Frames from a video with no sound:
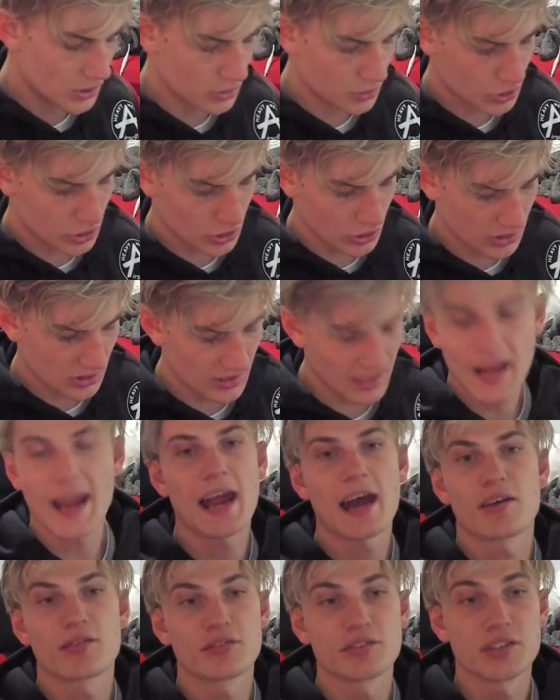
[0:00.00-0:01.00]
shouldn't
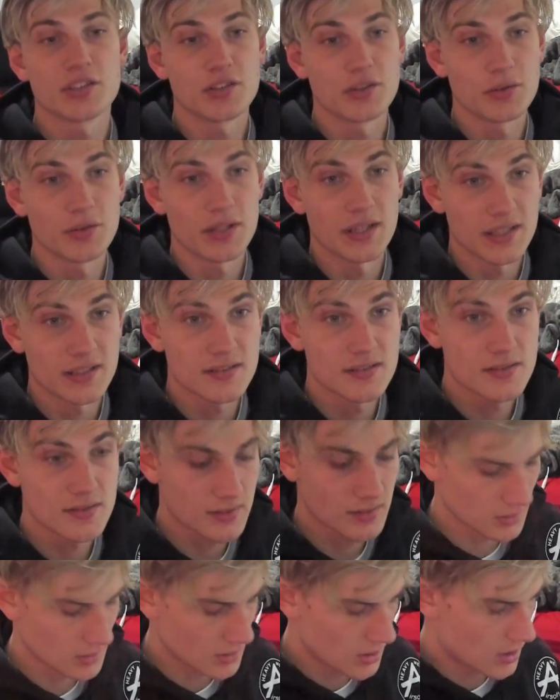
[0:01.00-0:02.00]
have to do this.
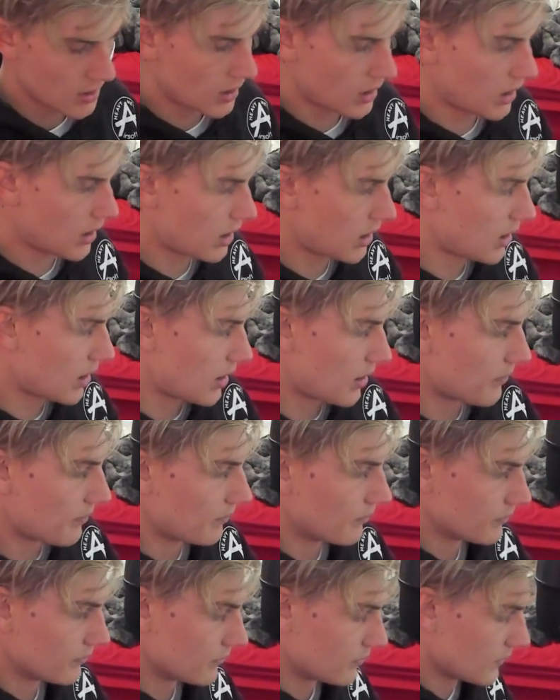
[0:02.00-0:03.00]

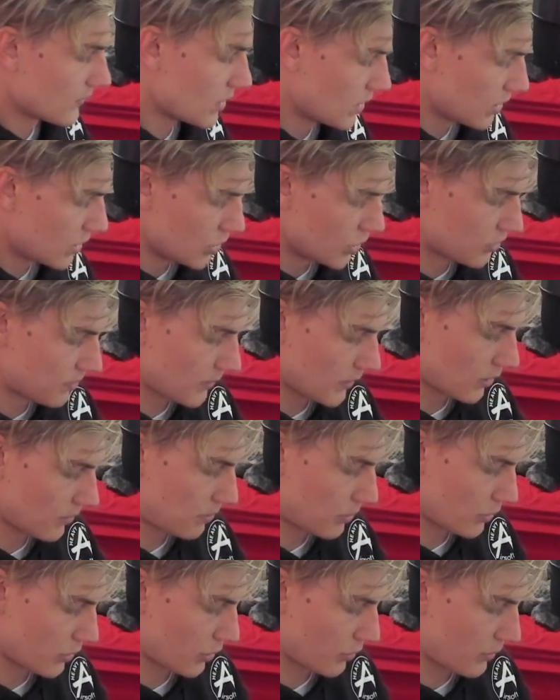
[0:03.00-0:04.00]
You should be able to
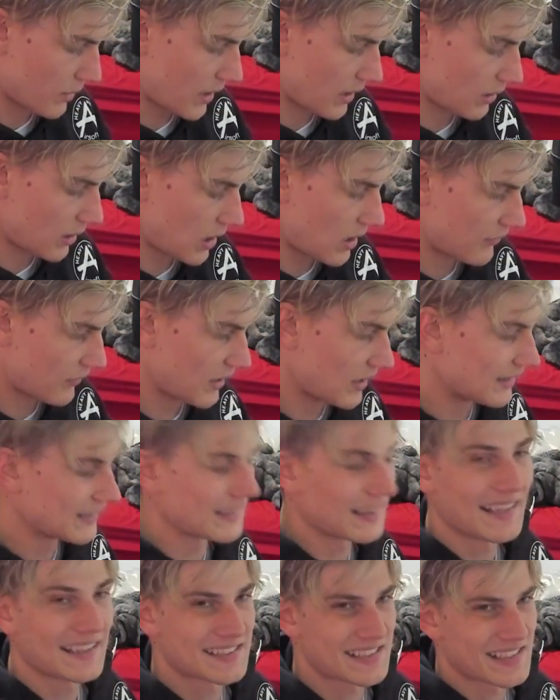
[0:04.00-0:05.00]
pull your rail off
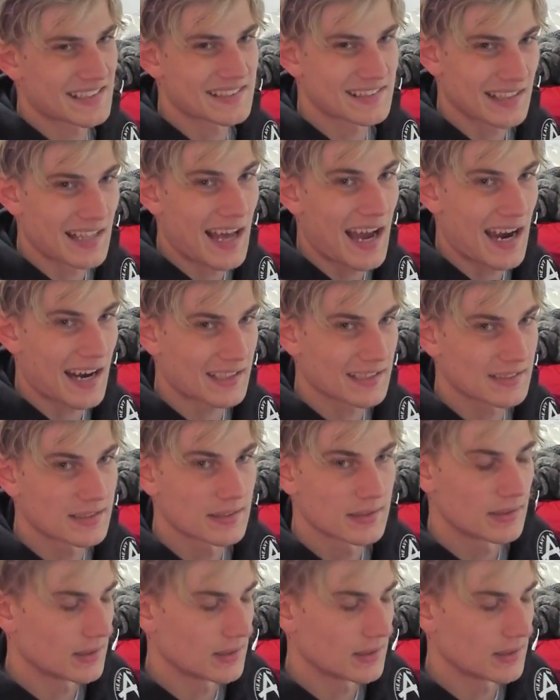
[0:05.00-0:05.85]
unless it's locked.